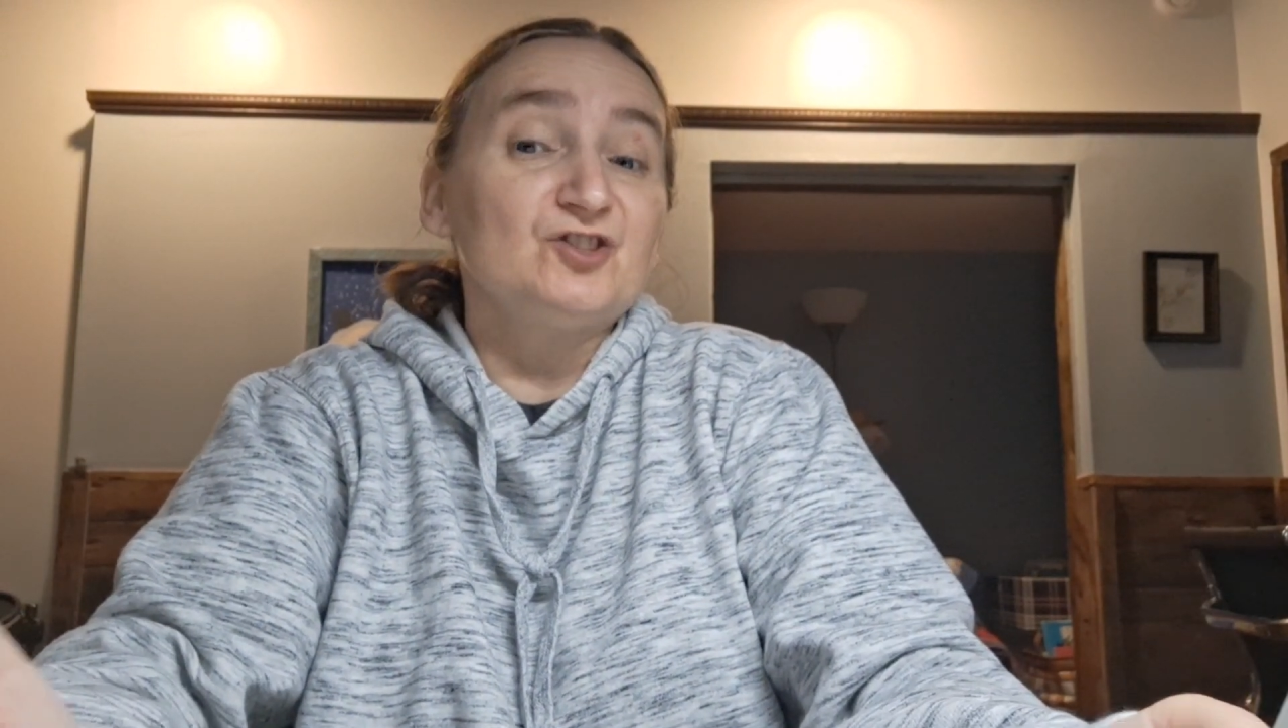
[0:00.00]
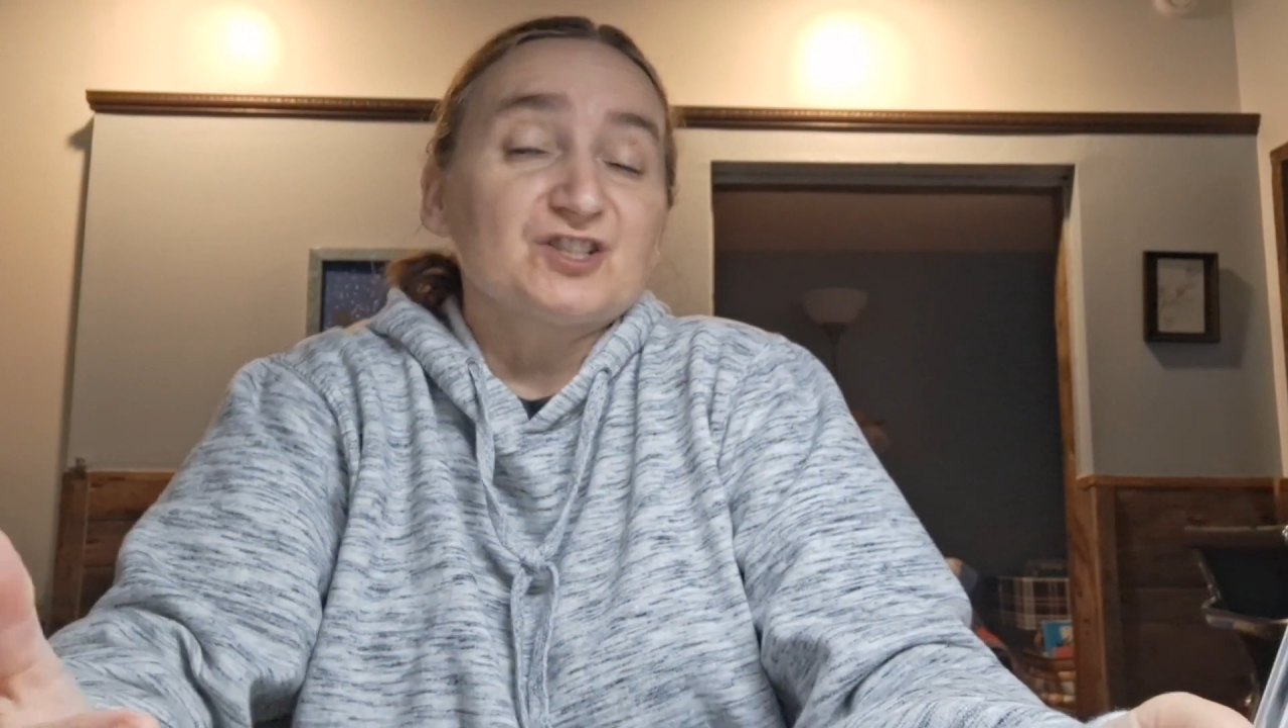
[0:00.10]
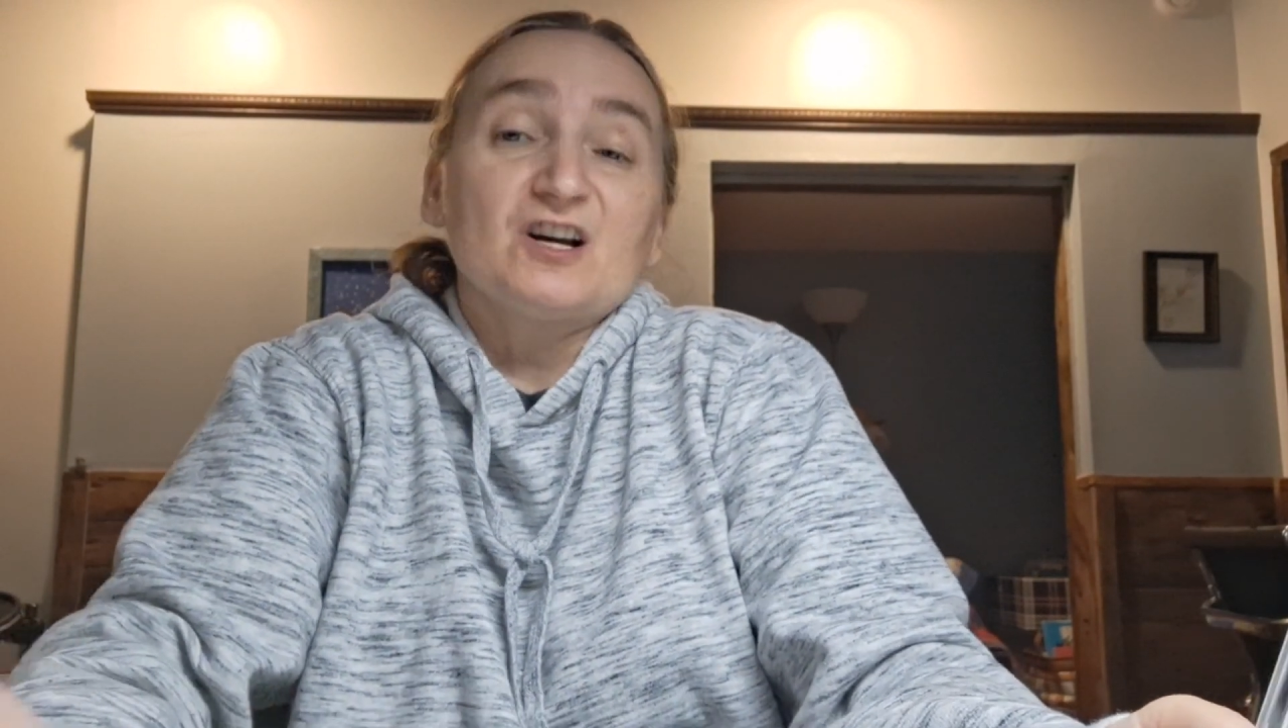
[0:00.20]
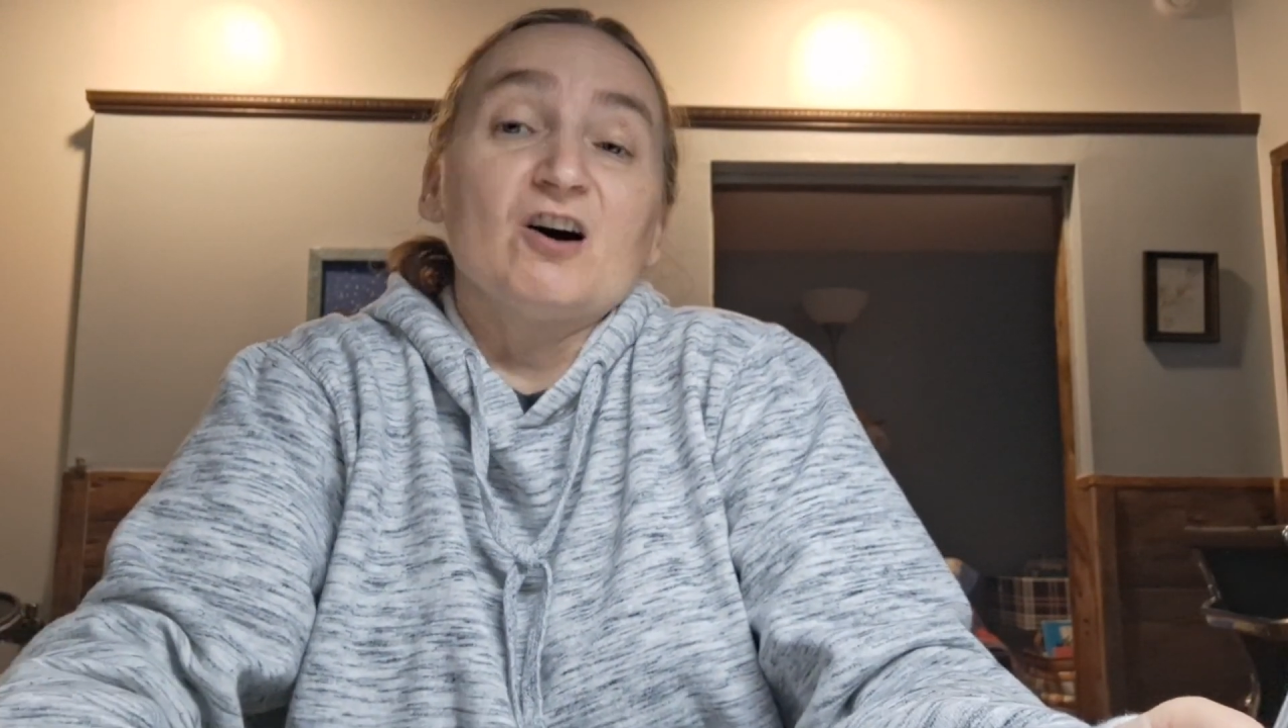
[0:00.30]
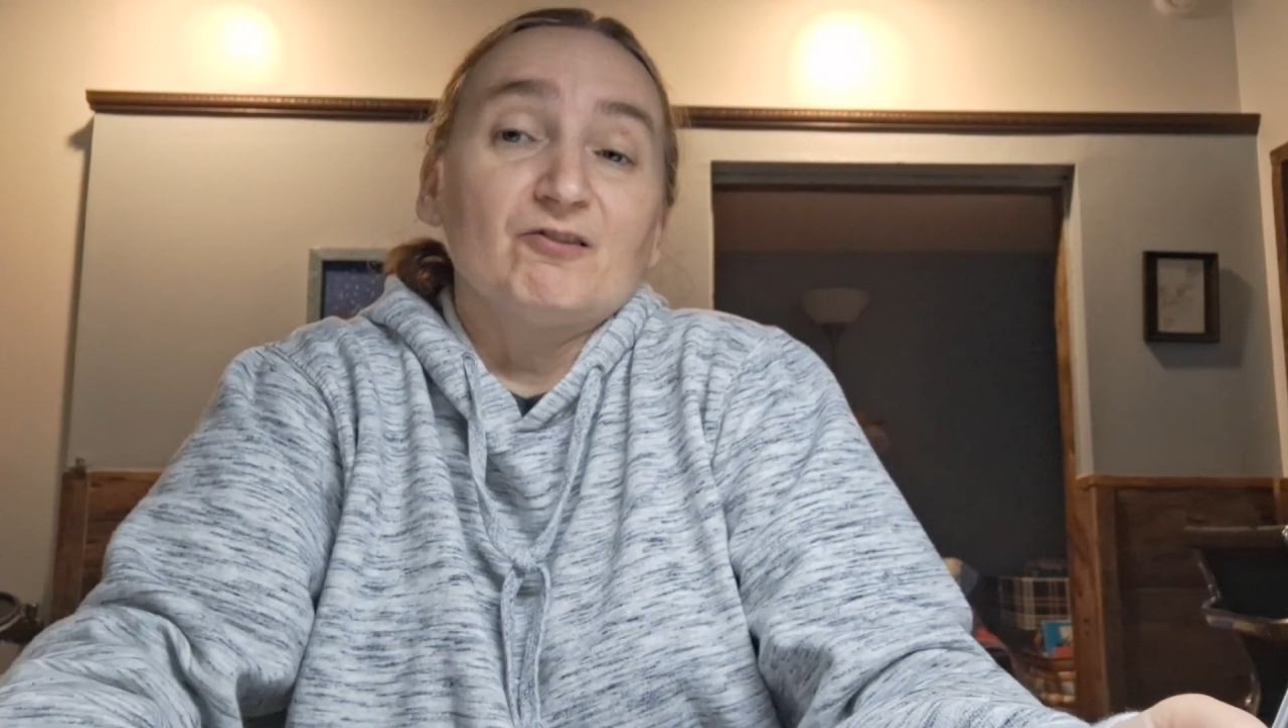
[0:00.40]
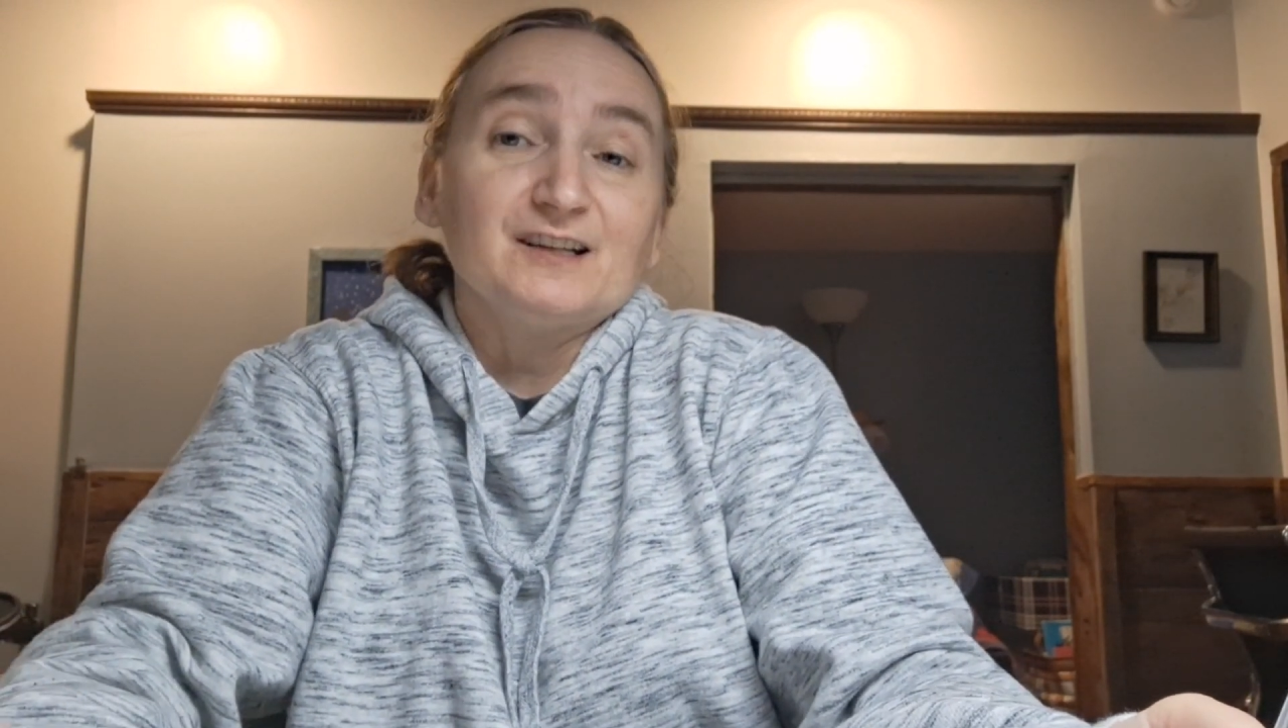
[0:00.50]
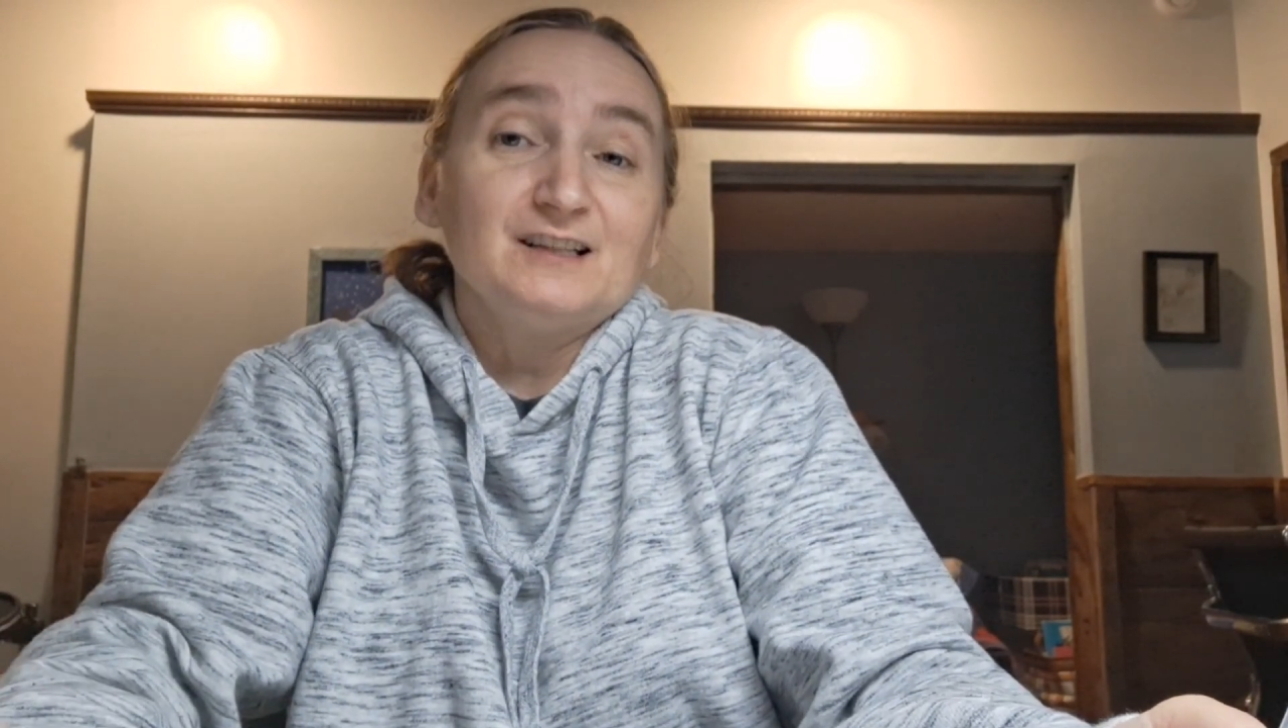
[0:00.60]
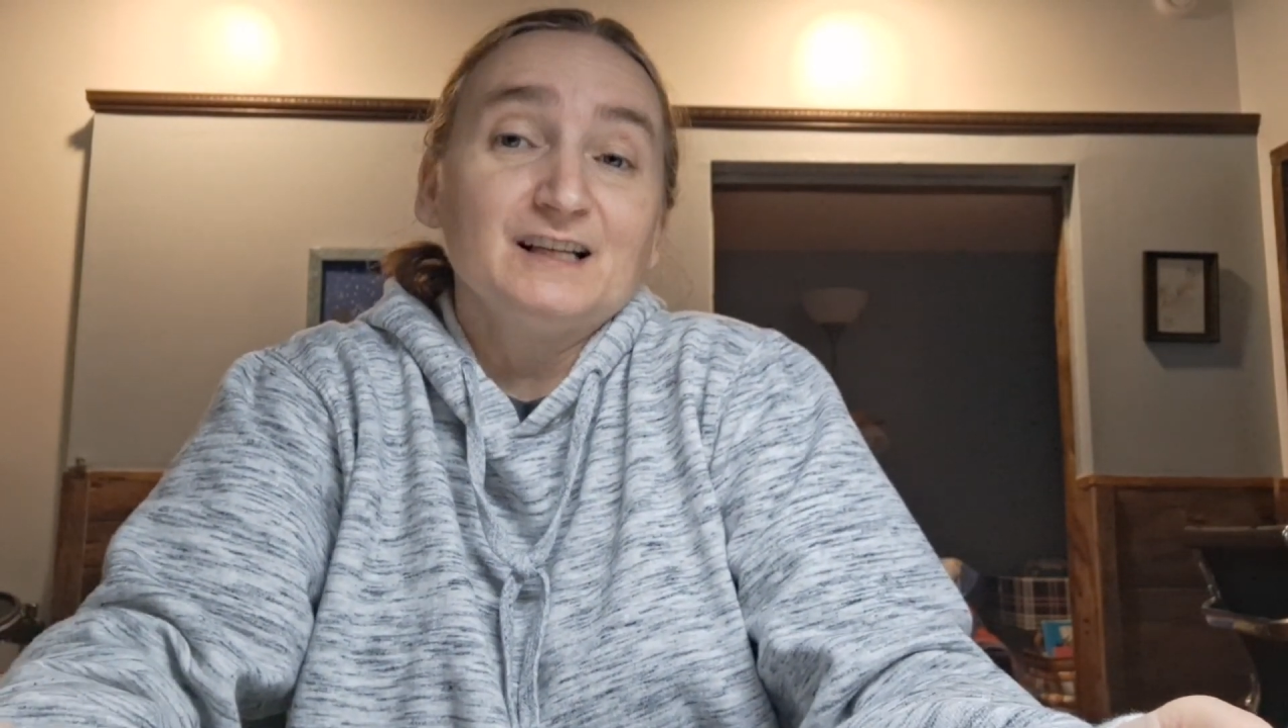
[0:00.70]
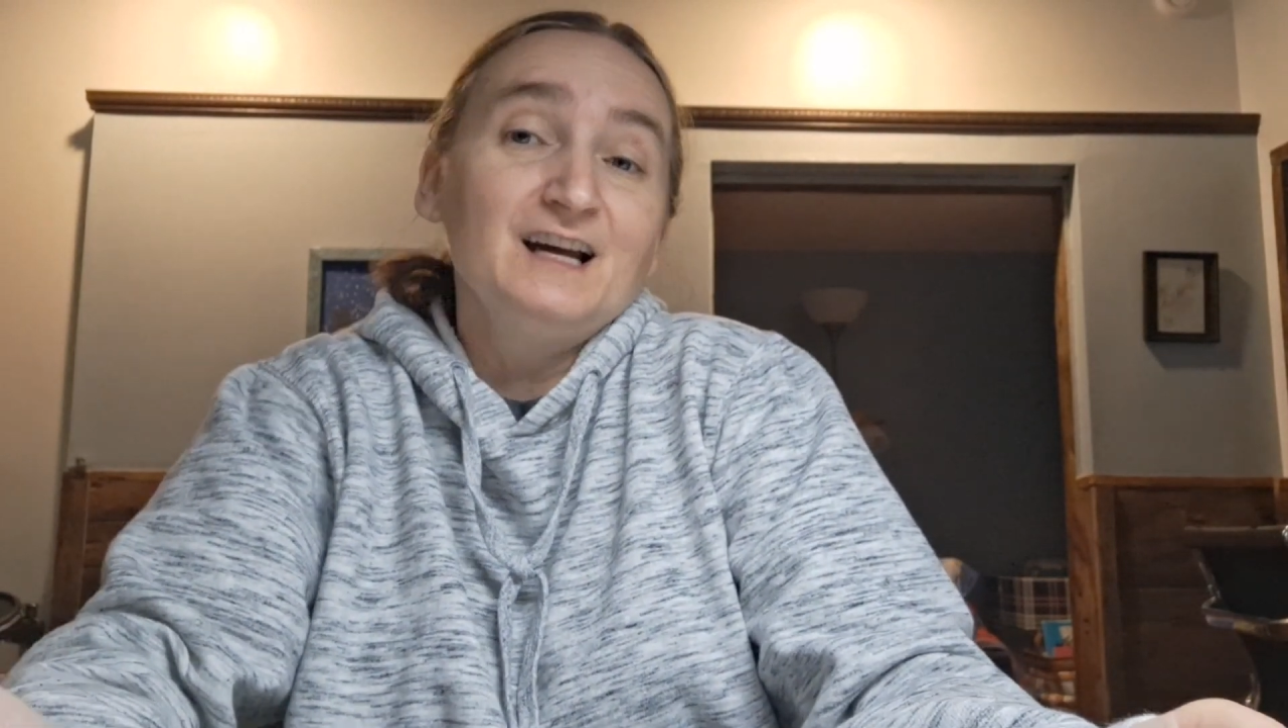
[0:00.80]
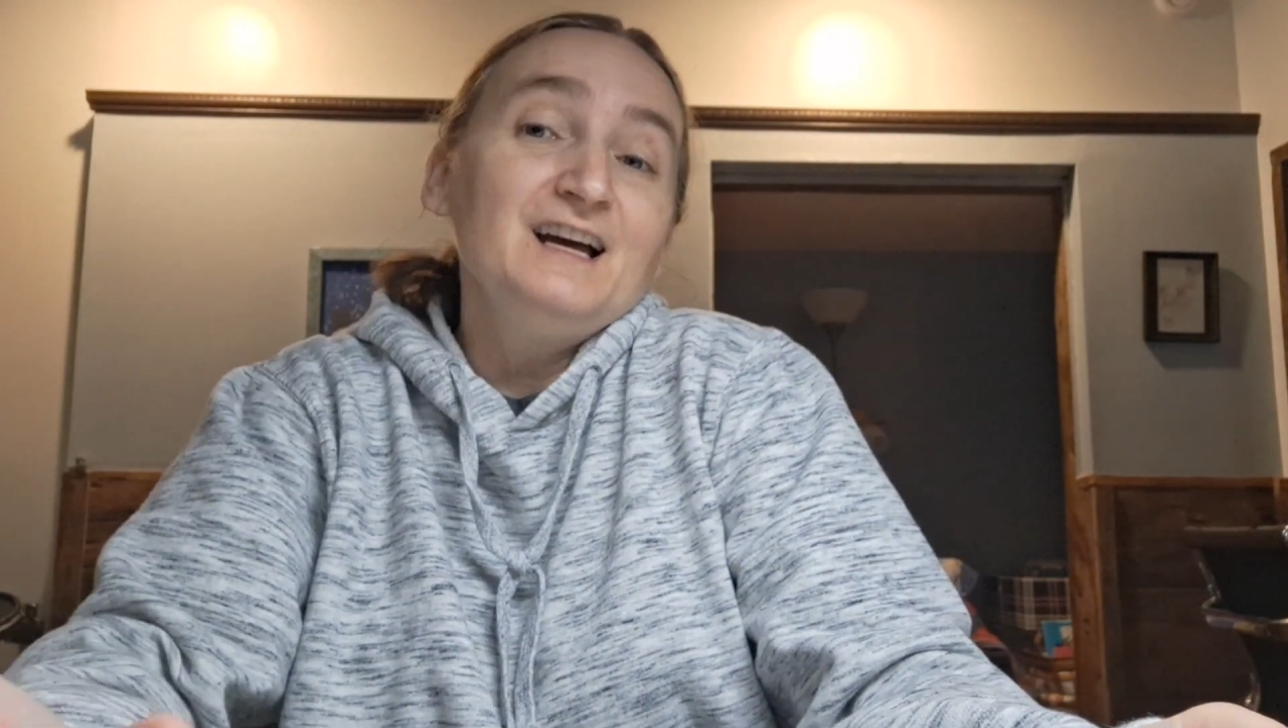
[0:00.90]
just own
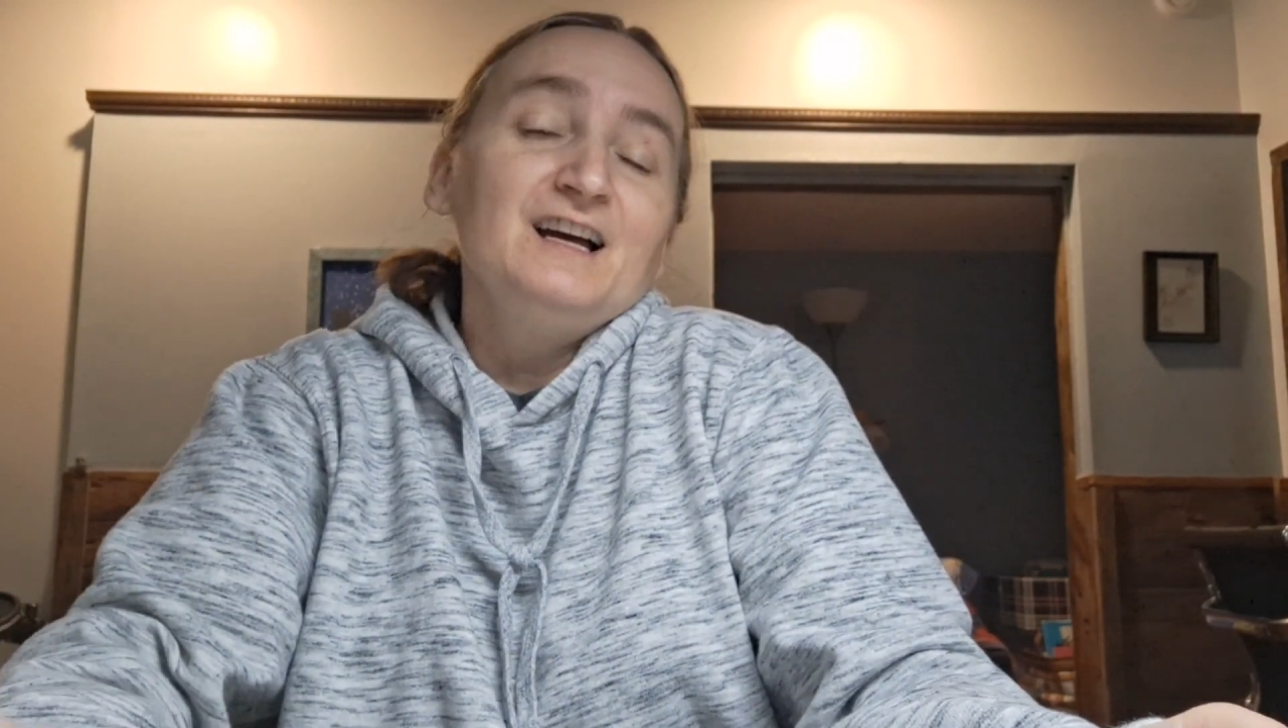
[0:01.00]
it.